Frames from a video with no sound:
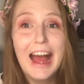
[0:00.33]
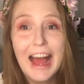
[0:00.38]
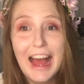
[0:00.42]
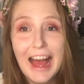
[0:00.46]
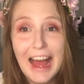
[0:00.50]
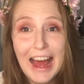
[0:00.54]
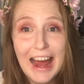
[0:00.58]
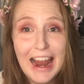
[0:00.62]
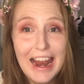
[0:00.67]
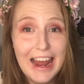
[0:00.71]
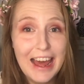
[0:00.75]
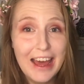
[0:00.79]

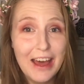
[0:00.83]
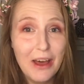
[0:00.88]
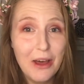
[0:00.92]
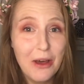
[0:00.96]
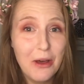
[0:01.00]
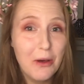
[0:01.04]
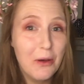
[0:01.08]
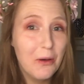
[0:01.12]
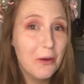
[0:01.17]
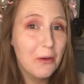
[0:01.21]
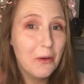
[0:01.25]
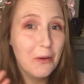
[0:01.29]

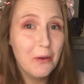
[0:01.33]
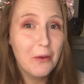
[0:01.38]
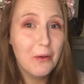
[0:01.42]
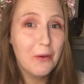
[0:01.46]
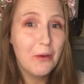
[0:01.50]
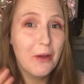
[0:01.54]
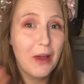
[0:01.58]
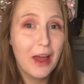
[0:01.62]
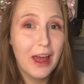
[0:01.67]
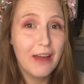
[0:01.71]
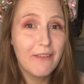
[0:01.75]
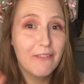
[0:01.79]
Hello
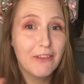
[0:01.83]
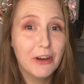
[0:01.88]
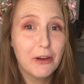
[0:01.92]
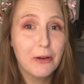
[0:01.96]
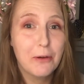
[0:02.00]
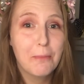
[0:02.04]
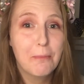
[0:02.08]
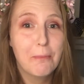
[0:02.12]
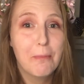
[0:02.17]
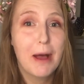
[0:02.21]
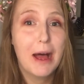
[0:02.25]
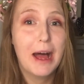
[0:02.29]

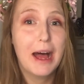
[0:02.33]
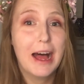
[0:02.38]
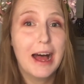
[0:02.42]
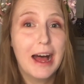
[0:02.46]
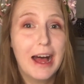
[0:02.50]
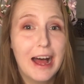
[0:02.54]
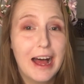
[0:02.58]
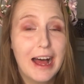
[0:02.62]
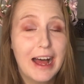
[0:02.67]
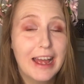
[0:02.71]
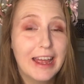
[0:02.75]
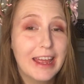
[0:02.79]
everyhopa,
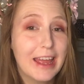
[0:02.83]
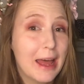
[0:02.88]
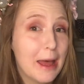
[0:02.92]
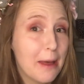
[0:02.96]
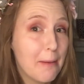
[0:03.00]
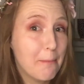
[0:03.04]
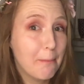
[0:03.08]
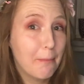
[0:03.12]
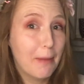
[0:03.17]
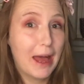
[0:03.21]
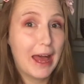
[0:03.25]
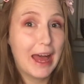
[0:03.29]
I
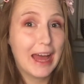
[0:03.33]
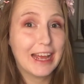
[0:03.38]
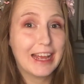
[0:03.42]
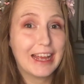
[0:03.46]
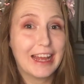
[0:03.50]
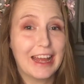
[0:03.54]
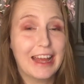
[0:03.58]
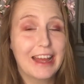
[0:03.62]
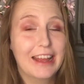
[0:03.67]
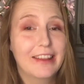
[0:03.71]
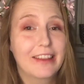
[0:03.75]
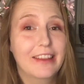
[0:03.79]
am back
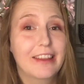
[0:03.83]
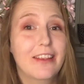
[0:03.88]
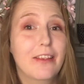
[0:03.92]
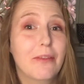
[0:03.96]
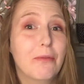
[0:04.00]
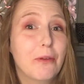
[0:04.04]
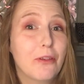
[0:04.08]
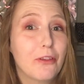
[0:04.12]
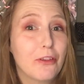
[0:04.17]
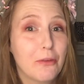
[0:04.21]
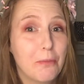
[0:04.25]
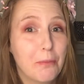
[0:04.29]
and this
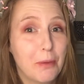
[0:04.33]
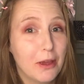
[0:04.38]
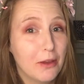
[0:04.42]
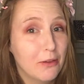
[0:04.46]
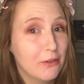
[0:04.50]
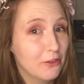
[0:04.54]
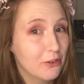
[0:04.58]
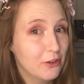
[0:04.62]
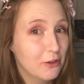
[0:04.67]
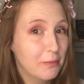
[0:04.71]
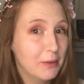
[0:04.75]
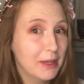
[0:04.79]
was
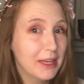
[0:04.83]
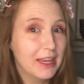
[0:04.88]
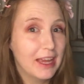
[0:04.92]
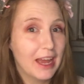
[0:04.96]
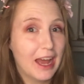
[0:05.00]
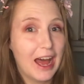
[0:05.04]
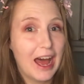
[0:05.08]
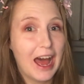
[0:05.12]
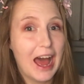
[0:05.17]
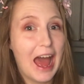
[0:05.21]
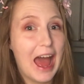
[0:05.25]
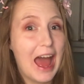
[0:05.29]
supposed to be a
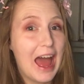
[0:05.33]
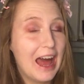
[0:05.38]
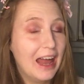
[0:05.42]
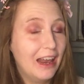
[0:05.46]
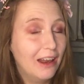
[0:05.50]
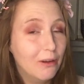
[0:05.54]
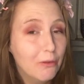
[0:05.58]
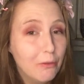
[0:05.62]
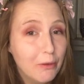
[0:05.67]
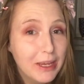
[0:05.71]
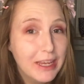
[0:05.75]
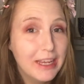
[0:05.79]

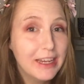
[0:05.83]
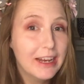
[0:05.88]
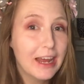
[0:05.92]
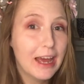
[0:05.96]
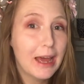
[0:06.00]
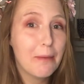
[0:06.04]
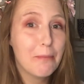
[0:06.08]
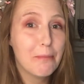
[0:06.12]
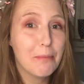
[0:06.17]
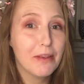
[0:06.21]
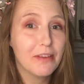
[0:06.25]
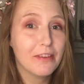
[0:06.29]
Halloween
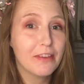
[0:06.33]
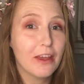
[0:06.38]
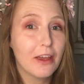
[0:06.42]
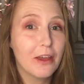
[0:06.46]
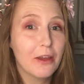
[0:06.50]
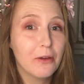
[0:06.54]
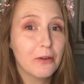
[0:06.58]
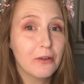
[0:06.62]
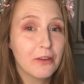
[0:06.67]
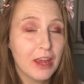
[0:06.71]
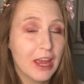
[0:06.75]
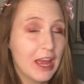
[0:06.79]

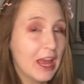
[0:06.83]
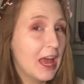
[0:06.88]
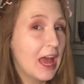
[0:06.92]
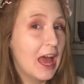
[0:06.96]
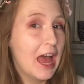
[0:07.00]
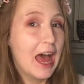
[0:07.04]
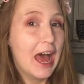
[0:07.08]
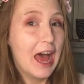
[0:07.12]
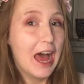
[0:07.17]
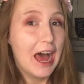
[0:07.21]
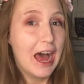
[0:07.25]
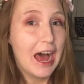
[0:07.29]
episode.
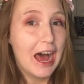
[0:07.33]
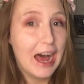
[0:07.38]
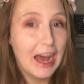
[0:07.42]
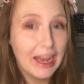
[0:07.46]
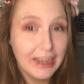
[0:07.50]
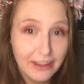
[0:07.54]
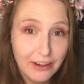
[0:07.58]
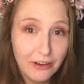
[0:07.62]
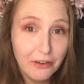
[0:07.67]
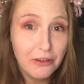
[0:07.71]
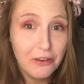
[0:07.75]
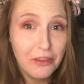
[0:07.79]
I
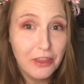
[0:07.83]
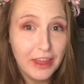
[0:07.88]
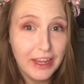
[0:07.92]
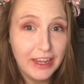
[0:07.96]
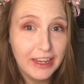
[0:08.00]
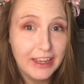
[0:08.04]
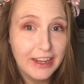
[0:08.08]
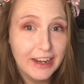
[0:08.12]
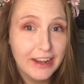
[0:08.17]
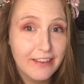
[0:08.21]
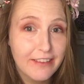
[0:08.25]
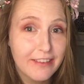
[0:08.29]
don't think
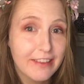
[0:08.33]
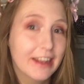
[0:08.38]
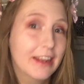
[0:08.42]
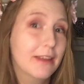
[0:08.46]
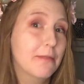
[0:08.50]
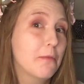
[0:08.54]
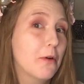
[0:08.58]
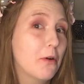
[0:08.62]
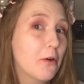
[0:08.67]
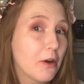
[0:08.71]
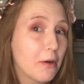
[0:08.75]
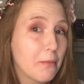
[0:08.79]
it is
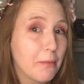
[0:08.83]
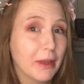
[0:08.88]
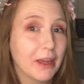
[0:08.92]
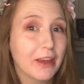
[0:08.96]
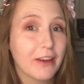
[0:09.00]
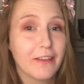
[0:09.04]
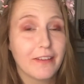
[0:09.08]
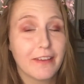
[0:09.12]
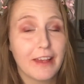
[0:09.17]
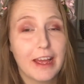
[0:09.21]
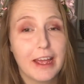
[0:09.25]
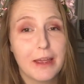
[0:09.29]
anymore
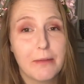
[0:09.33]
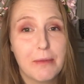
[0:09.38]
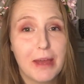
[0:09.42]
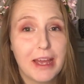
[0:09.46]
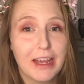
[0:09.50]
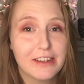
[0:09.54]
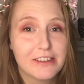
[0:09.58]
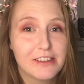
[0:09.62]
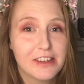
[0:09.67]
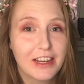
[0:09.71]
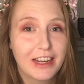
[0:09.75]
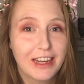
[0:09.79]
because I'm
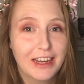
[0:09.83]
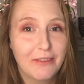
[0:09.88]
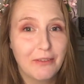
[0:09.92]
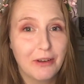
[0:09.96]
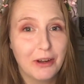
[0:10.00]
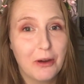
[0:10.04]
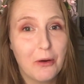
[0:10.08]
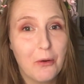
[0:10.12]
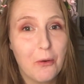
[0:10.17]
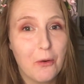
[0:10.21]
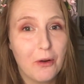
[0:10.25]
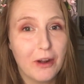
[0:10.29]
actually
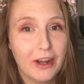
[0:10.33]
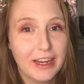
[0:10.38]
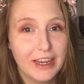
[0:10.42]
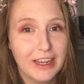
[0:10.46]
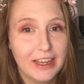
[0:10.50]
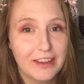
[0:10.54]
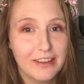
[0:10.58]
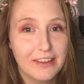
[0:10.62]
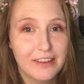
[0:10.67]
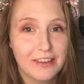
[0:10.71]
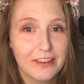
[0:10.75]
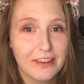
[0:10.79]
recording
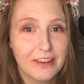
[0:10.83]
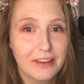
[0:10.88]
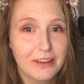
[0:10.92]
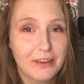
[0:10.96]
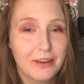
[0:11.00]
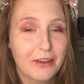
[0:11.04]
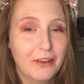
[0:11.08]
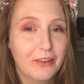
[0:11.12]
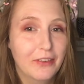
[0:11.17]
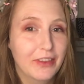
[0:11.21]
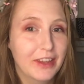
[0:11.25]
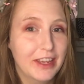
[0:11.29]
it
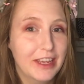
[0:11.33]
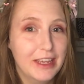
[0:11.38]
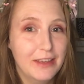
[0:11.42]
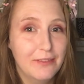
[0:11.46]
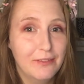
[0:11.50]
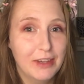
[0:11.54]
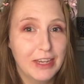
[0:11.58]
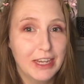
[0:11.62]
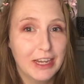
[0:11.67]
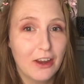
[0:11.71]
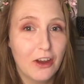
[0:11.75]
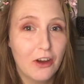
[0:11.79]
on the
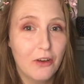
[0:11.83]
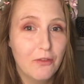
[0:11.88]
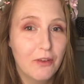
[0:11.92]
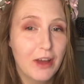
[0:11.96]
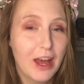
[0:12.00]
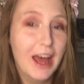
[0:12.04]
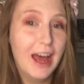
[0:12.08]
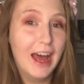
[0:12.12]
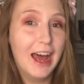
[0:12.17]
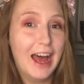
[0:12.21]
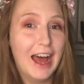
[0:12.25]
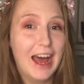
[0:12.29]
evening of
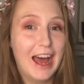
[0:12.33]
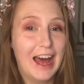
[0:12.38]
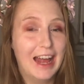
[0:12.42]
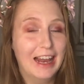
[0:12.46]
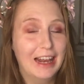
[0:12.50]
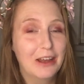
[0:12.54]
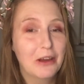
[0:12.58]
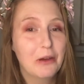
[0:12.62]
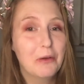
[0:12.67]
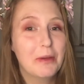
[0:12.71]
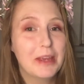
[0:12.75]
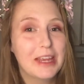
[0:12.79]

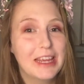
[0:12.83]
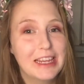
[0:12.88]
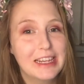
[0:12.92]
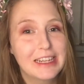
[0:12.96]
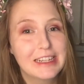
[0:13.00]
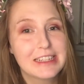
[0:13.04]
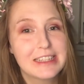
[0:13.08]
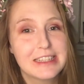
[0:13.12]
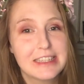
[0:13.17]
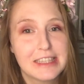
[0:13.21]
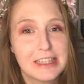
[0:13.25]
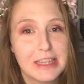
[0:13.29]
Halloween,
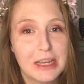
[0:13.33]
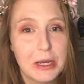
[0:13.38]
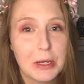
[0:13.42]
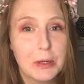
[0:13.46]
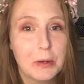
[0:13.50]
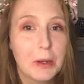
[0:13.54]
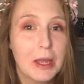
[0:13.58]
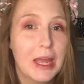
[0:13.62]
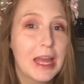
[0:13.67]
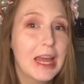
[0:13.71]
so